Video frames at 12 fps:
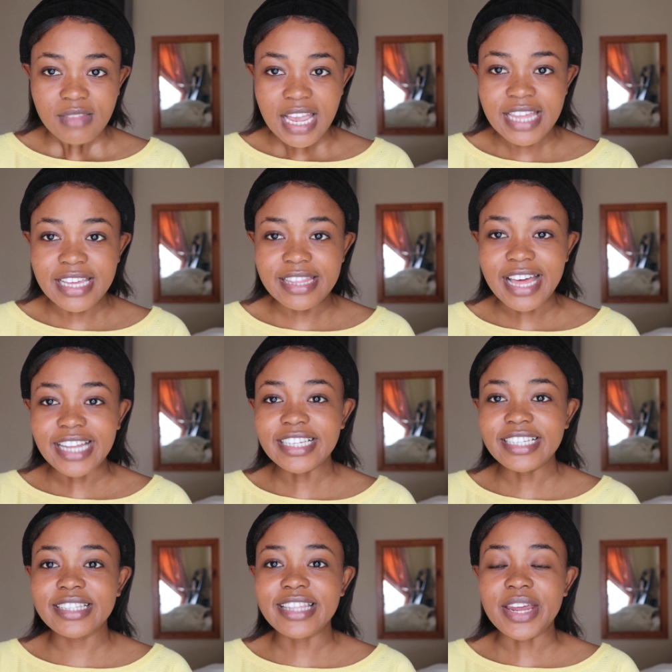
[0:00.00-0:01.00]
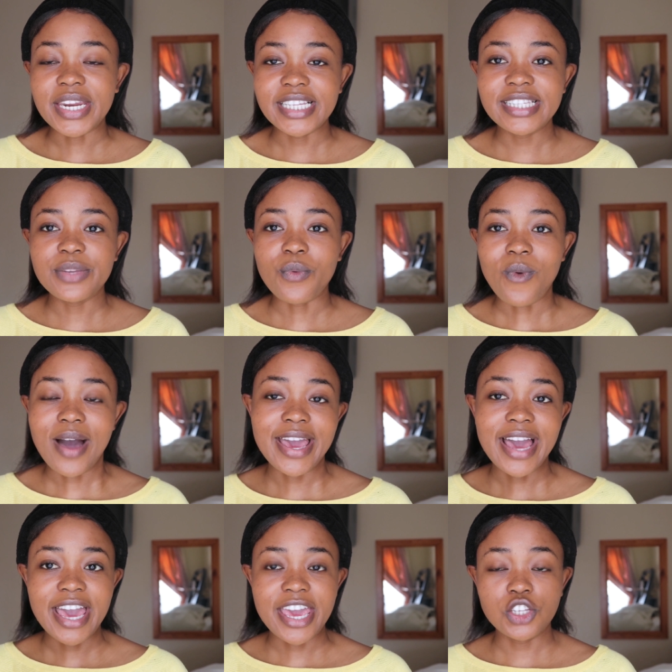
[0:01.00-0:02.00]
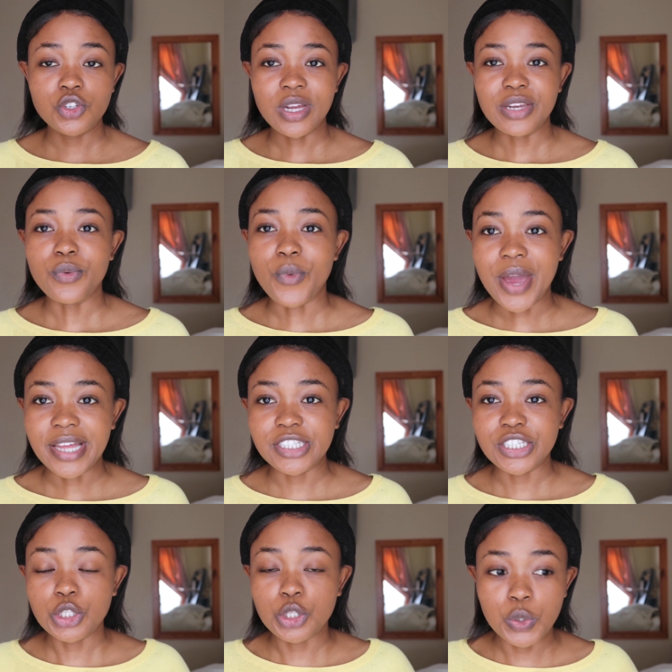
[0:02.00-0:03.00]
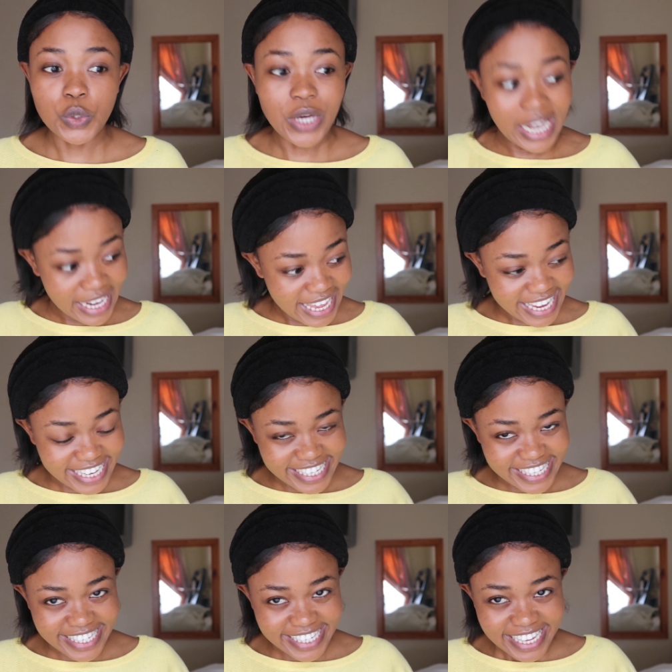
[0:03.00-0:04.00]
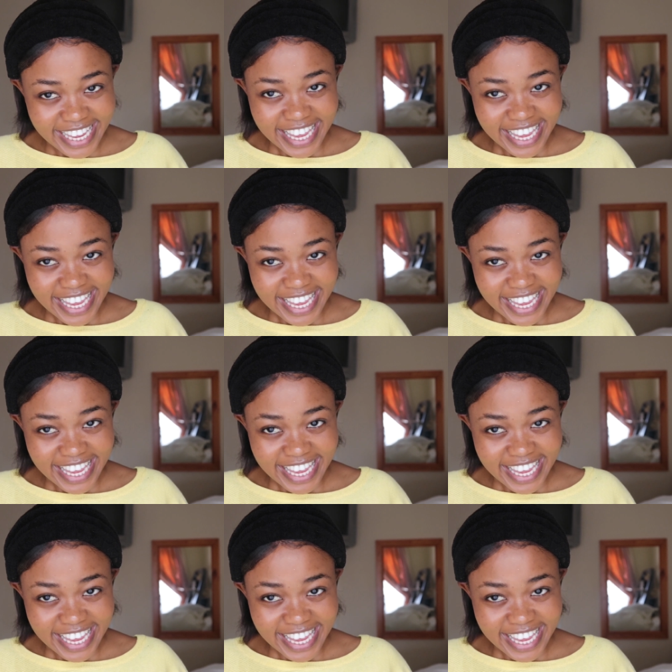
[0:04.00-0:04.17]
And then that is the reason why I actually went to Clicks.